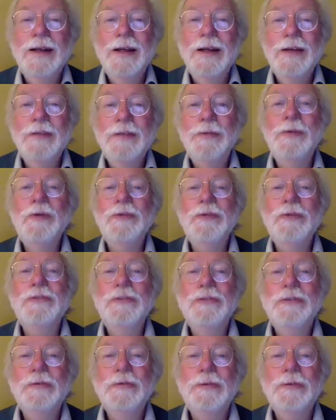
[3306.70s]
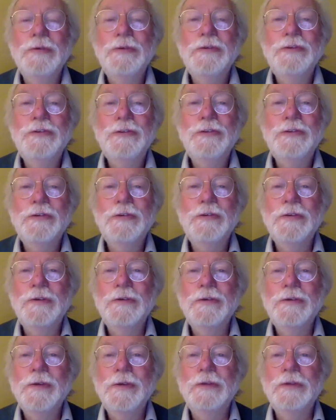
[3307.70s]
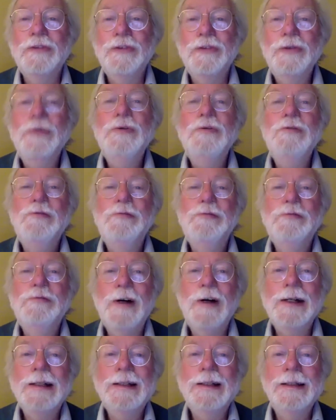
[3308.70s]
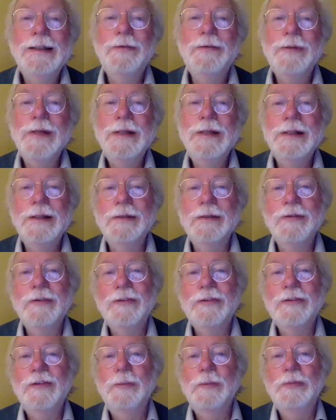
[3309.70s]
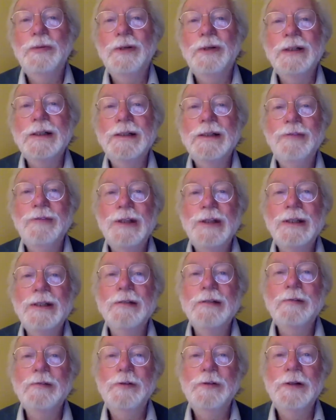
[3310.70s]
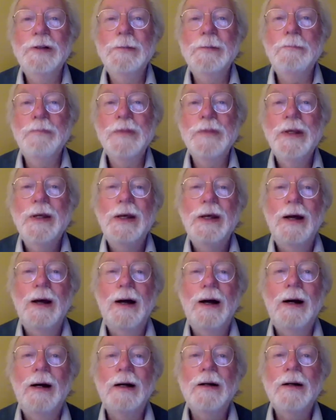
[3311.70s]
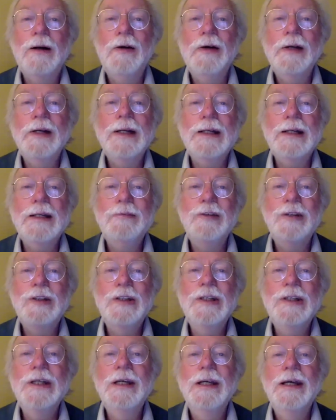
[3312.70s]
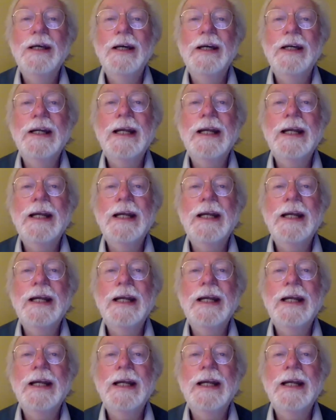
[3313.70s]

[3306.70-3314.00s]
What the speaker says: if you want, the two vital ingredients to productivity in a firm are connectivity and